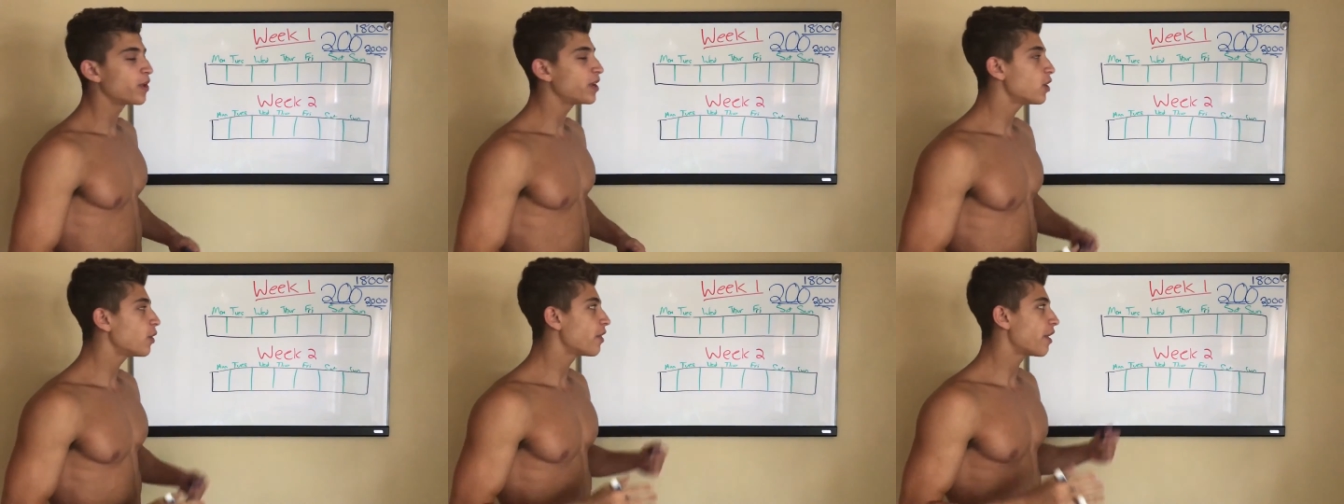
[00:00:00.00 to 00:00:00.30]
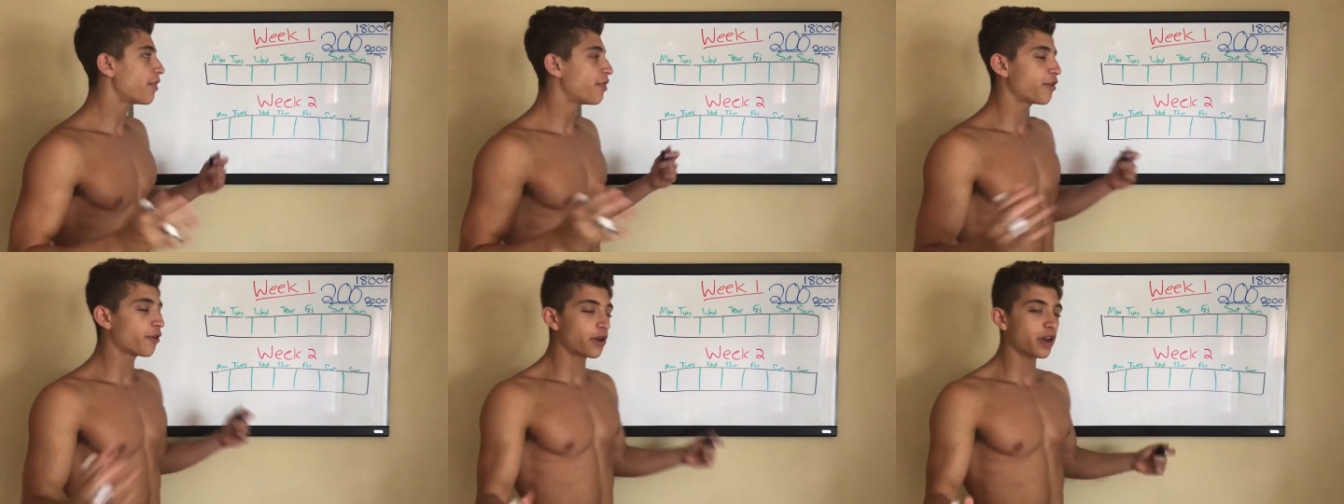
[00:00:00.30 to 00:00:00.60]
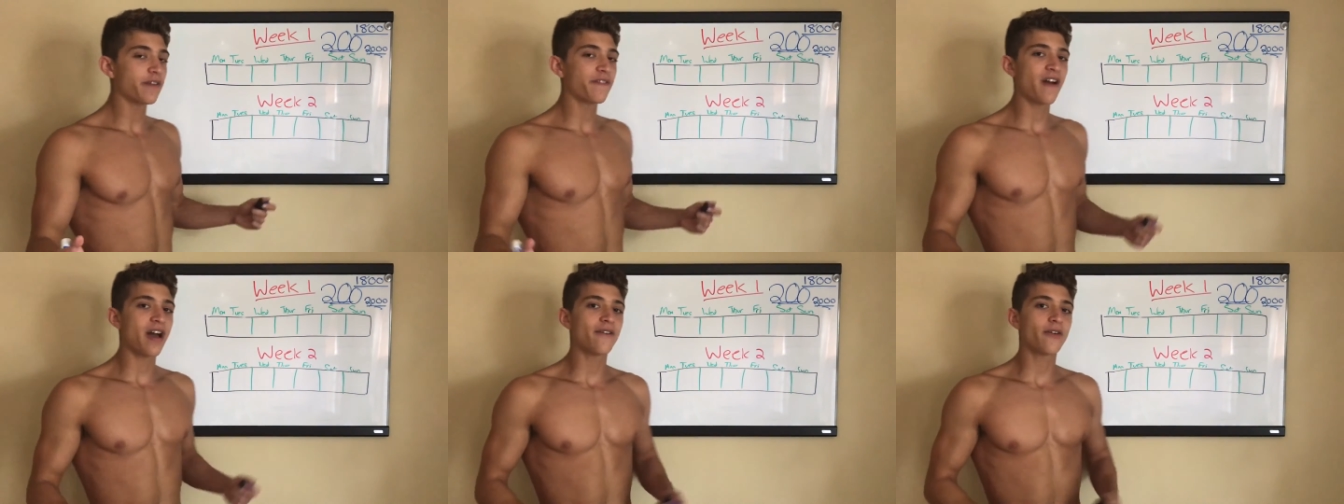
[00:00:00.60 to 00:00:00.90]
we know that
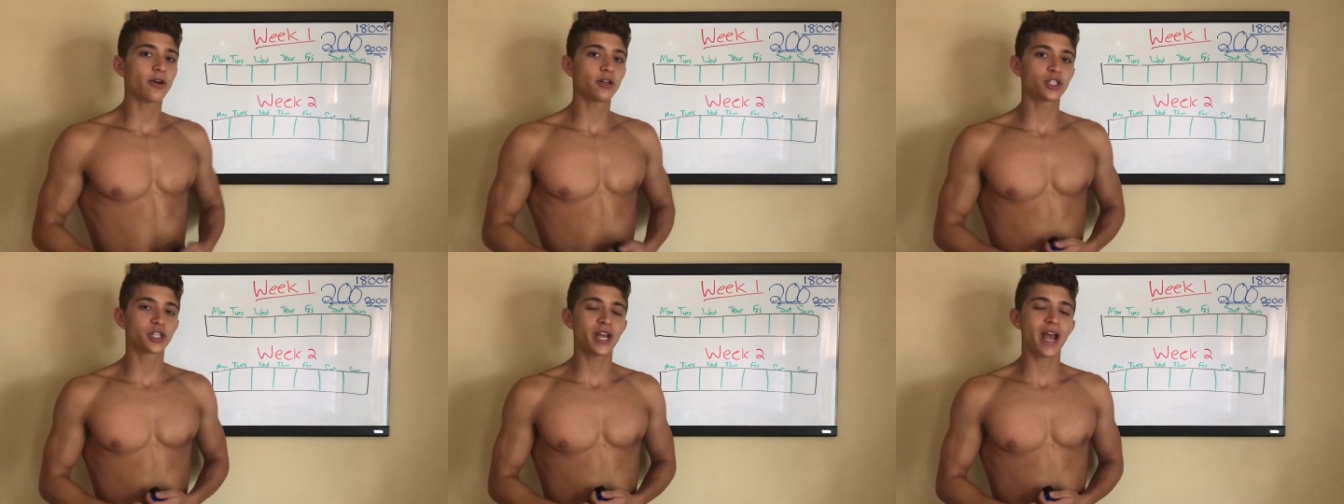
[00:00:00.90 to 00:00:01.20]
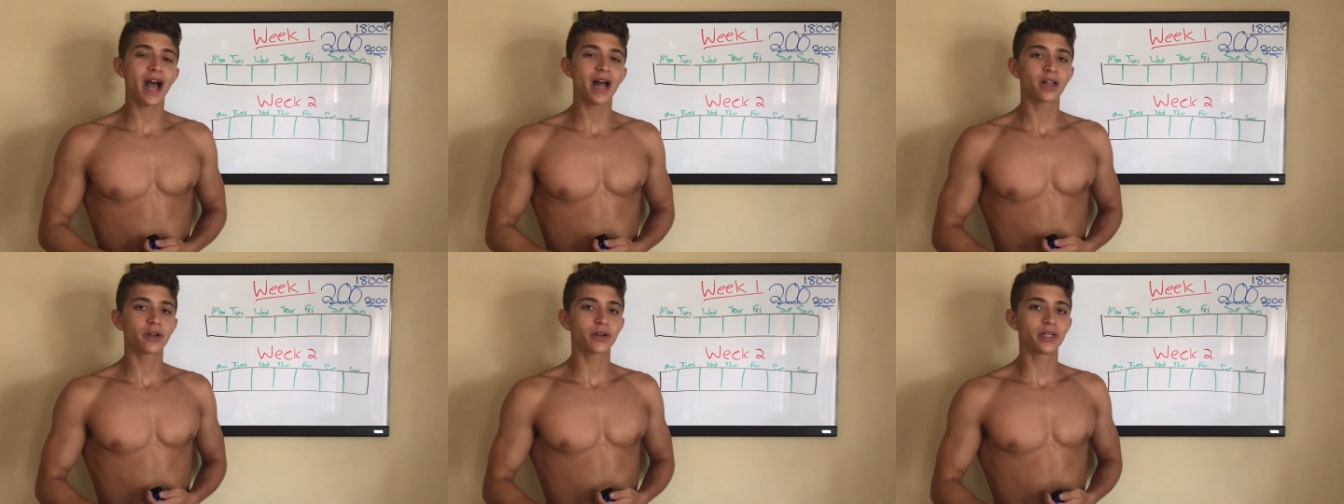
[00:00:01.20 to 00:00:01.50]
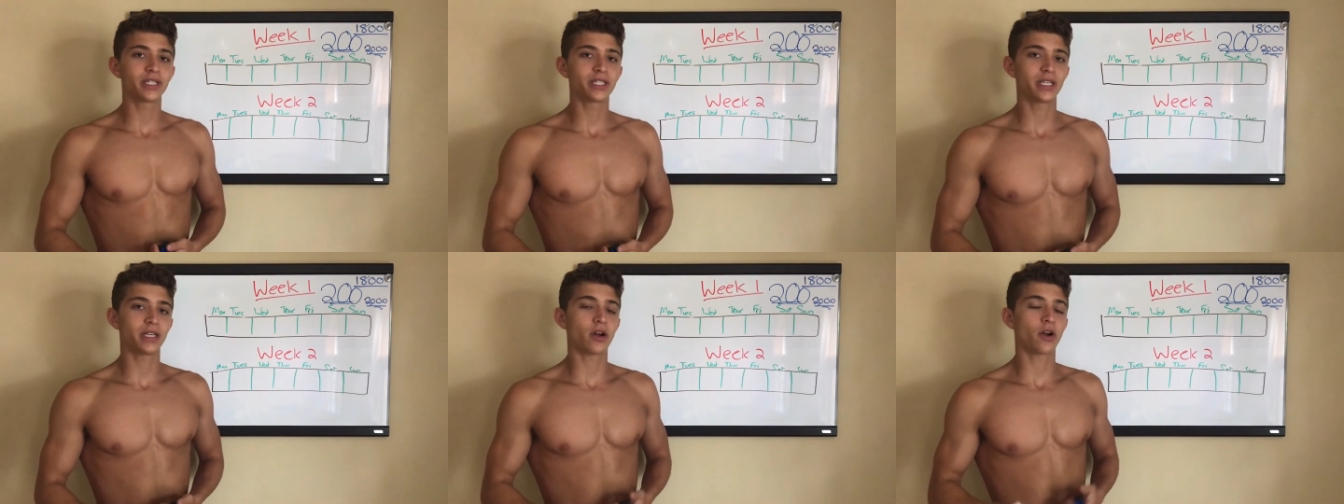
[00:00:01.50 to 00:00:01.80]
thirty-five hundred
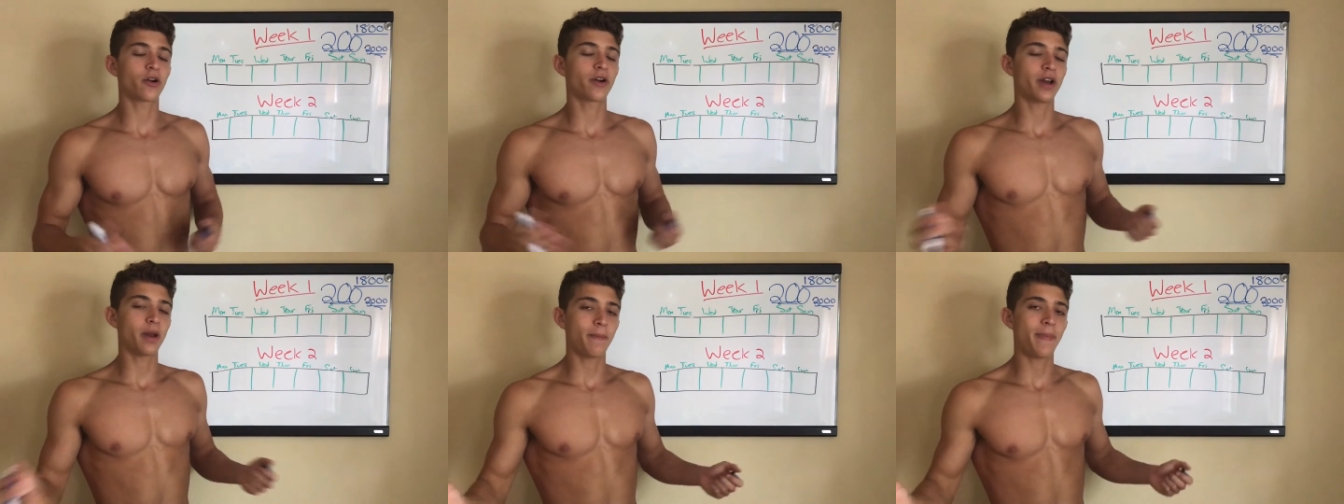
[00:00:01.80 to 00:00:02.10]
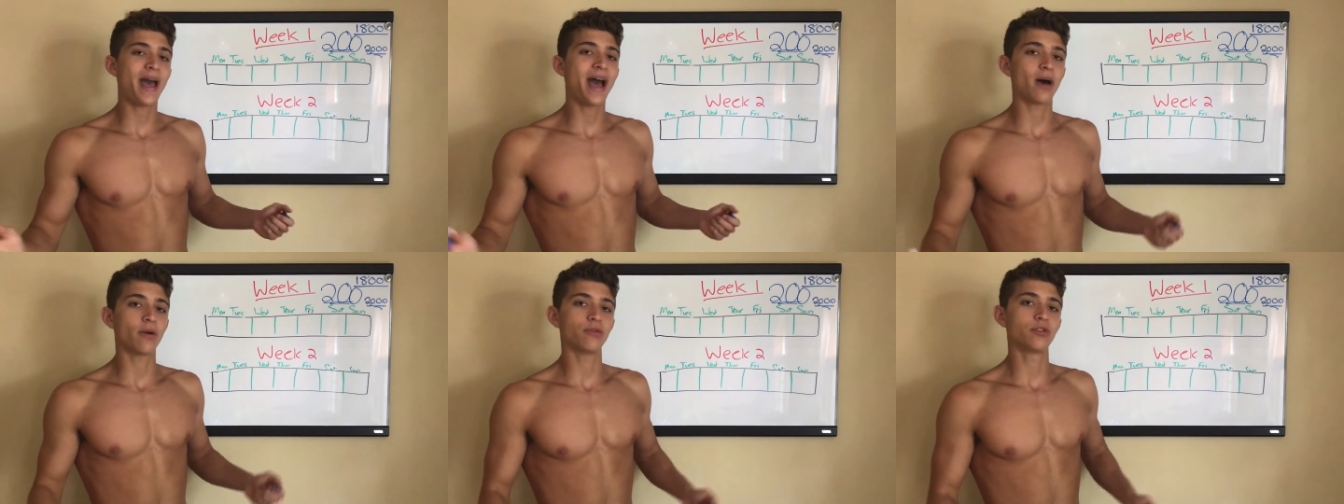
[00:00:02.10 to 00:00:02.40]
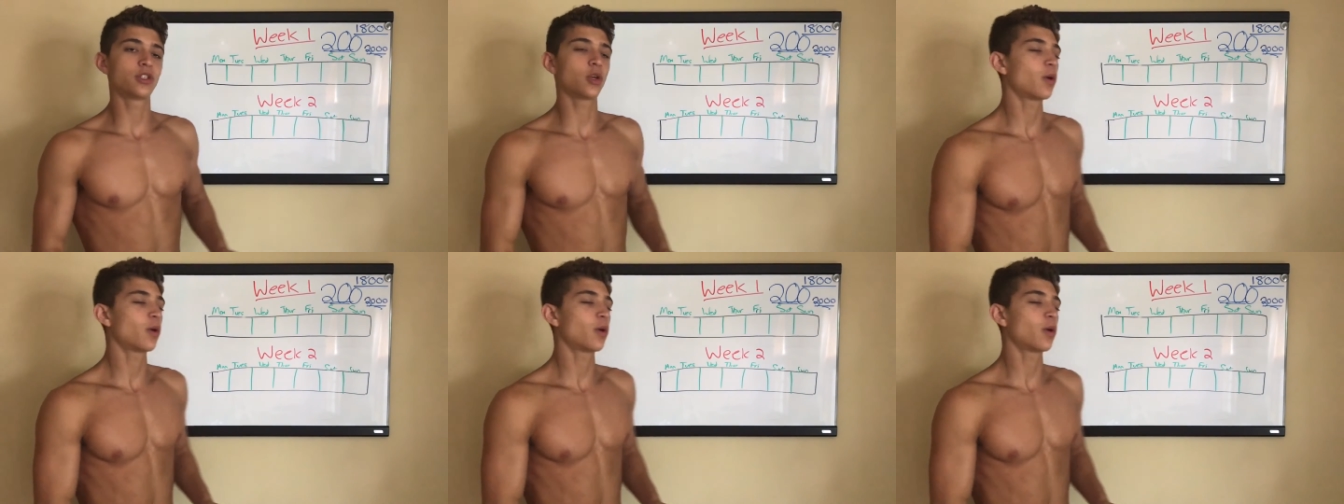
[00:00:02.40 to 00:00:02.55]
calories are in a pound.